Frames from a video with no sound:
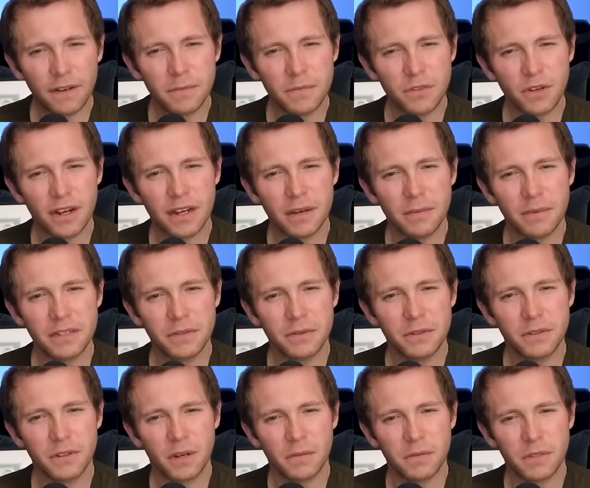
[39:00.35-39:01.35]
I'm sorry, I didn't mean to
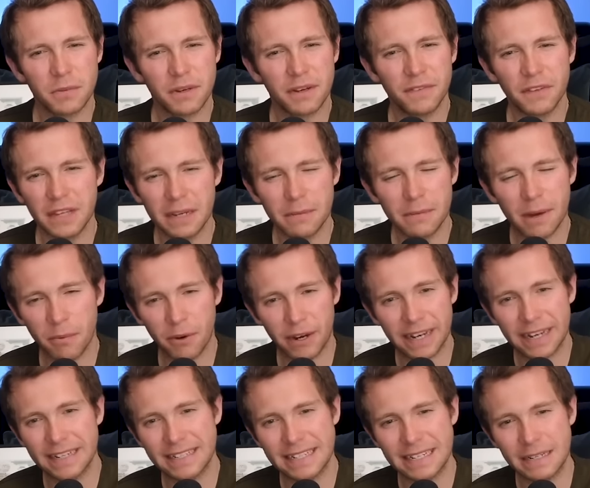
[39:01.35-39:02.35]
interrupt you, but if you think about
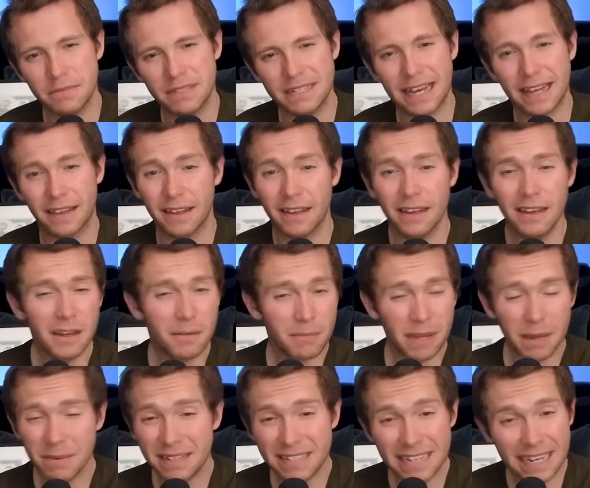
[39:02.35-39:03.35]
bringing a team together,
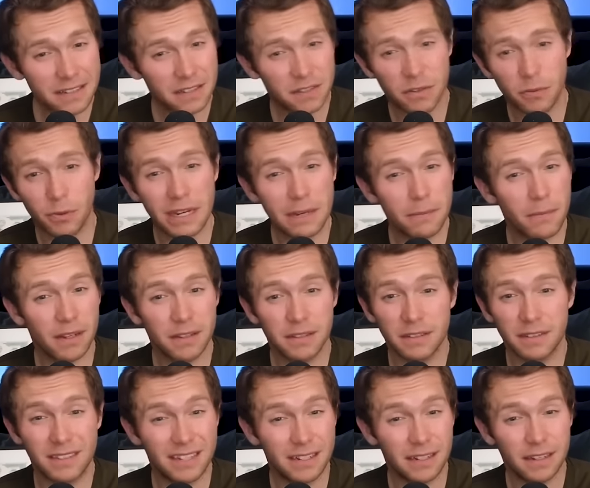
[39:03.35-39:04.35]
maybe take three
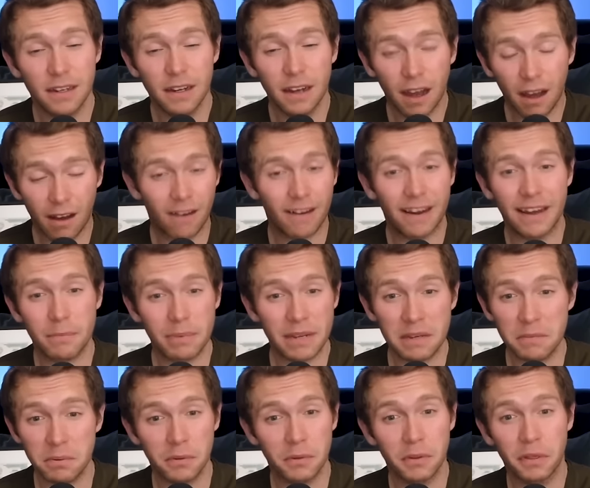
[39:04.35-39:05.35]
months to hire
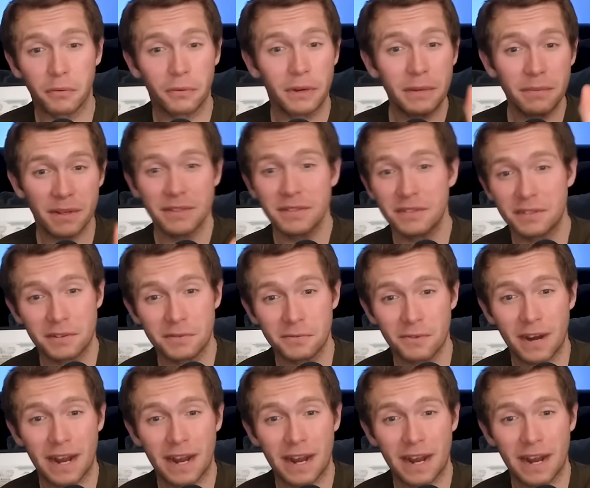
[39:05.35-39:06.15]
people, three months to